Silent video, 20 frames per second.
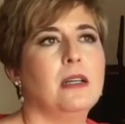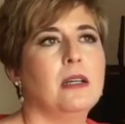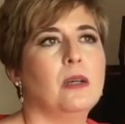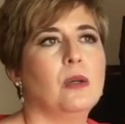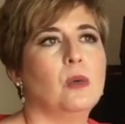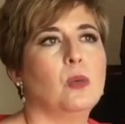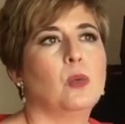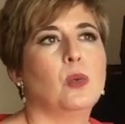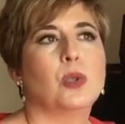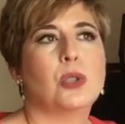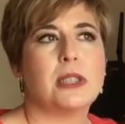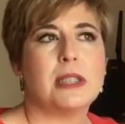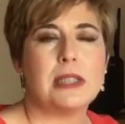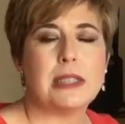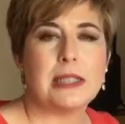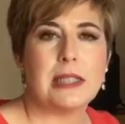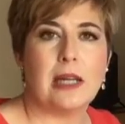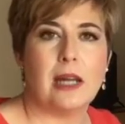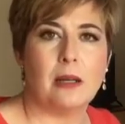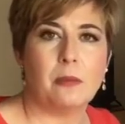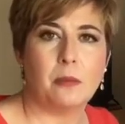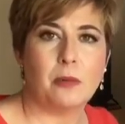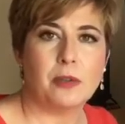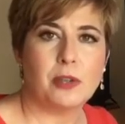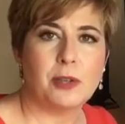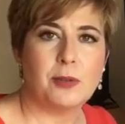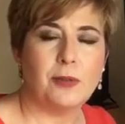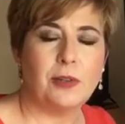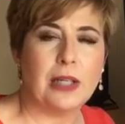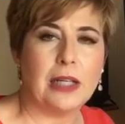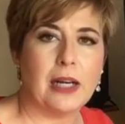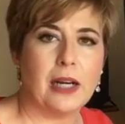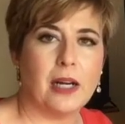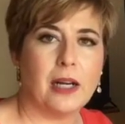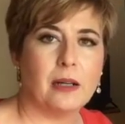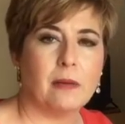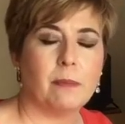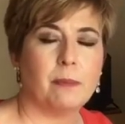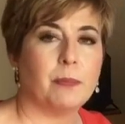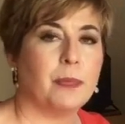what is the atmosphere?
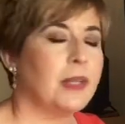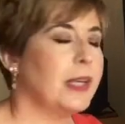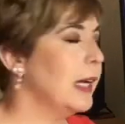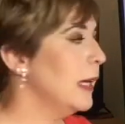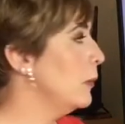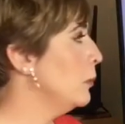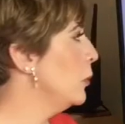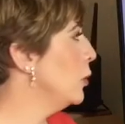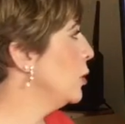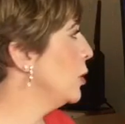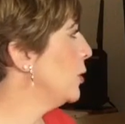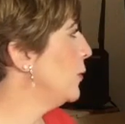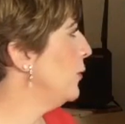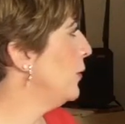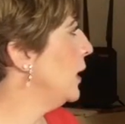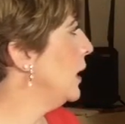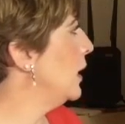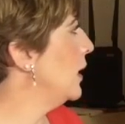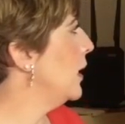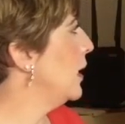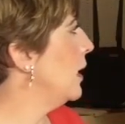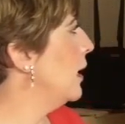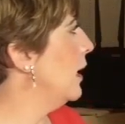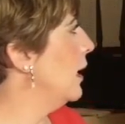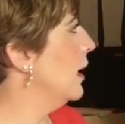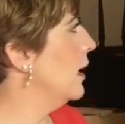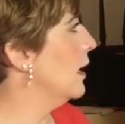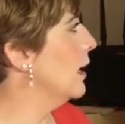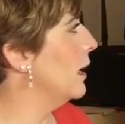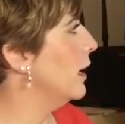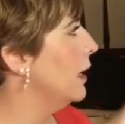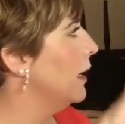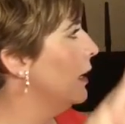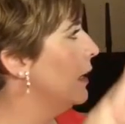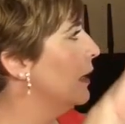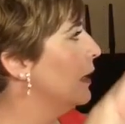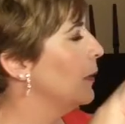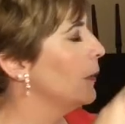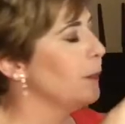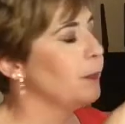The atmosphere are
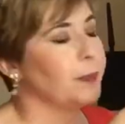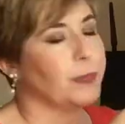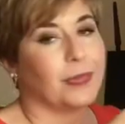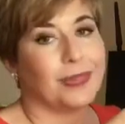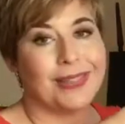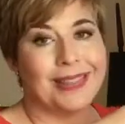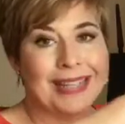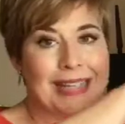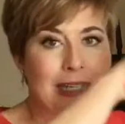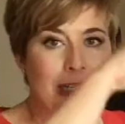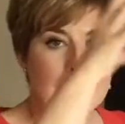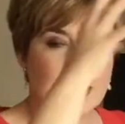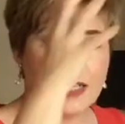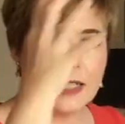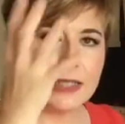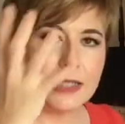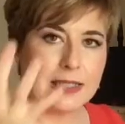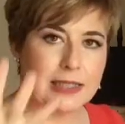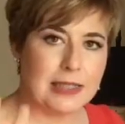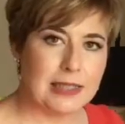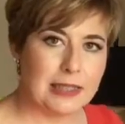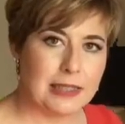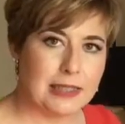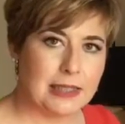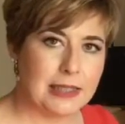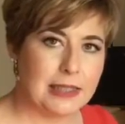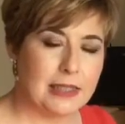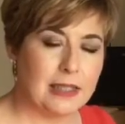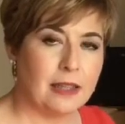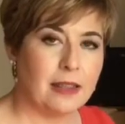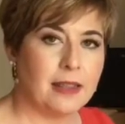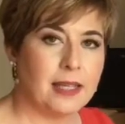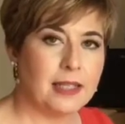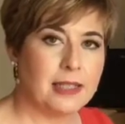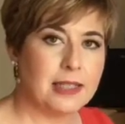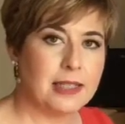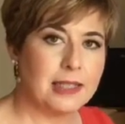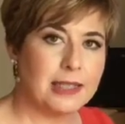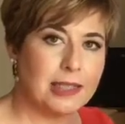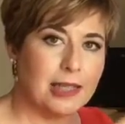the gases that
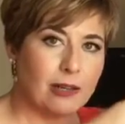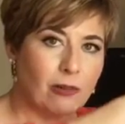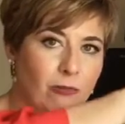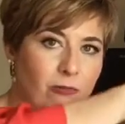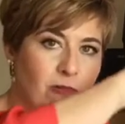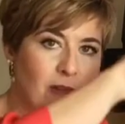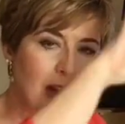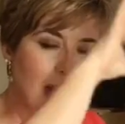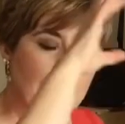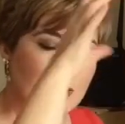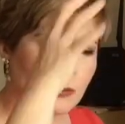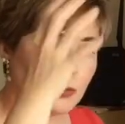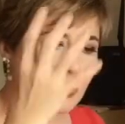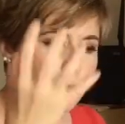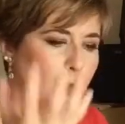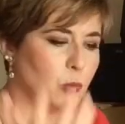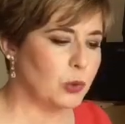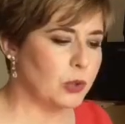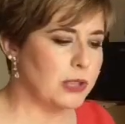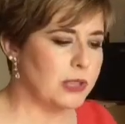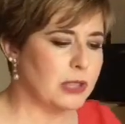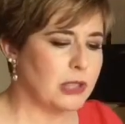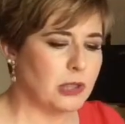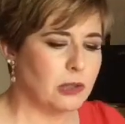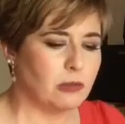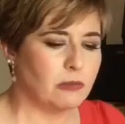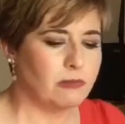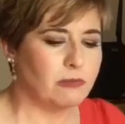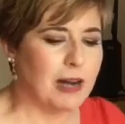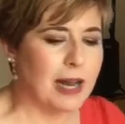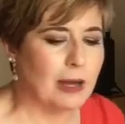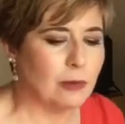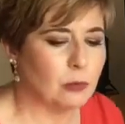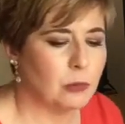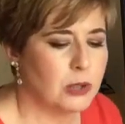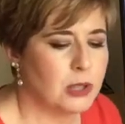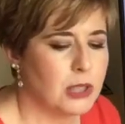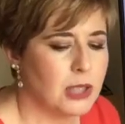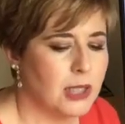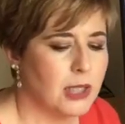surround. What is
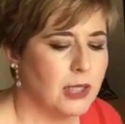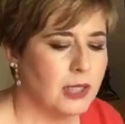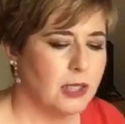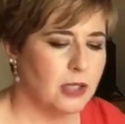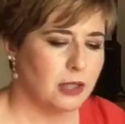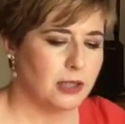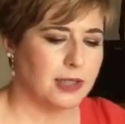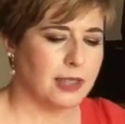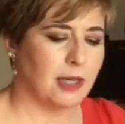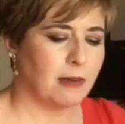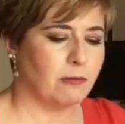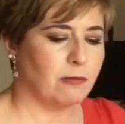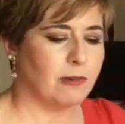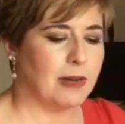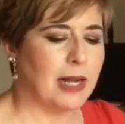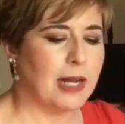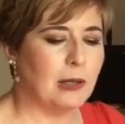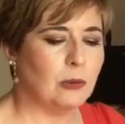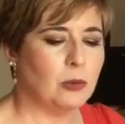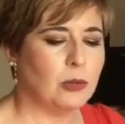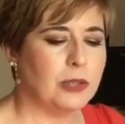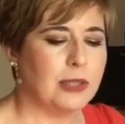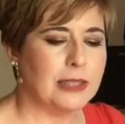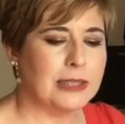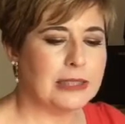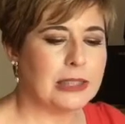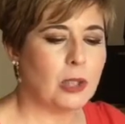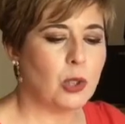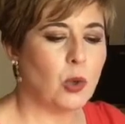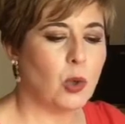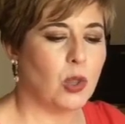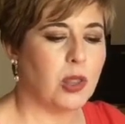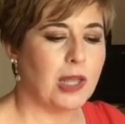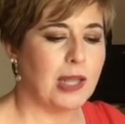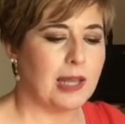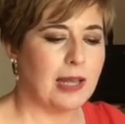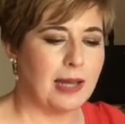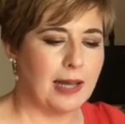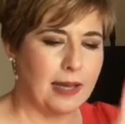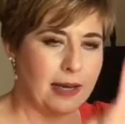surround? Surround es
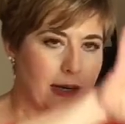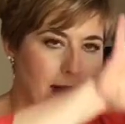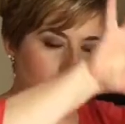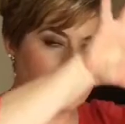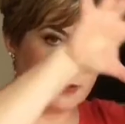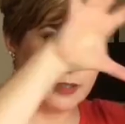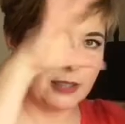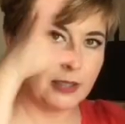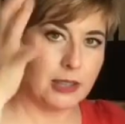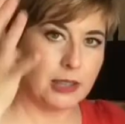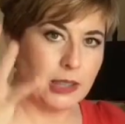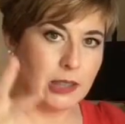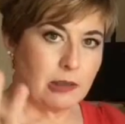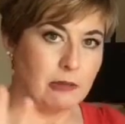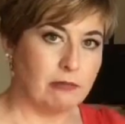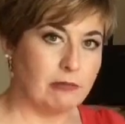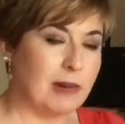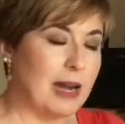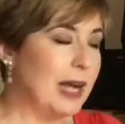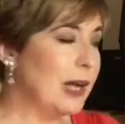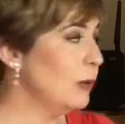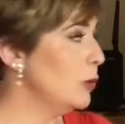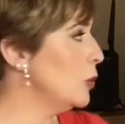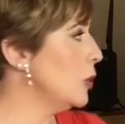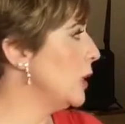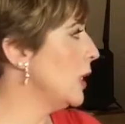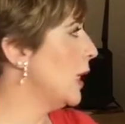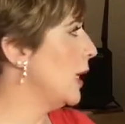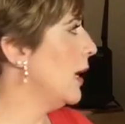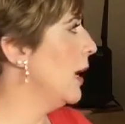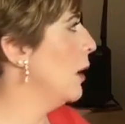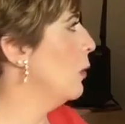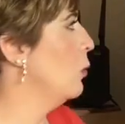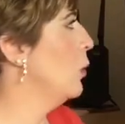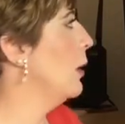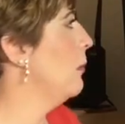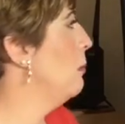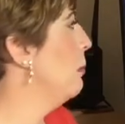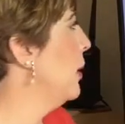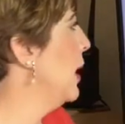rodear. That surround our
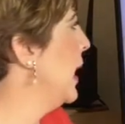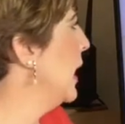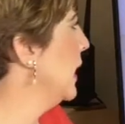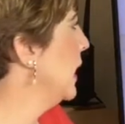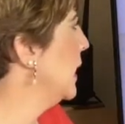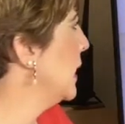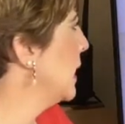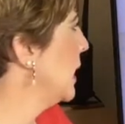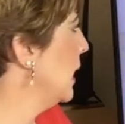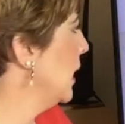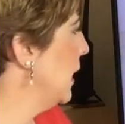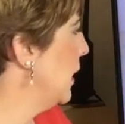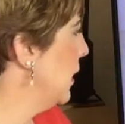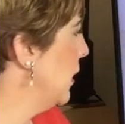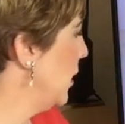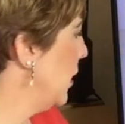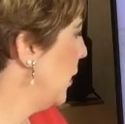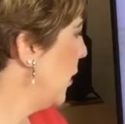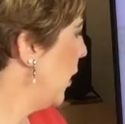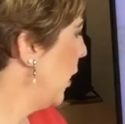planet Earth.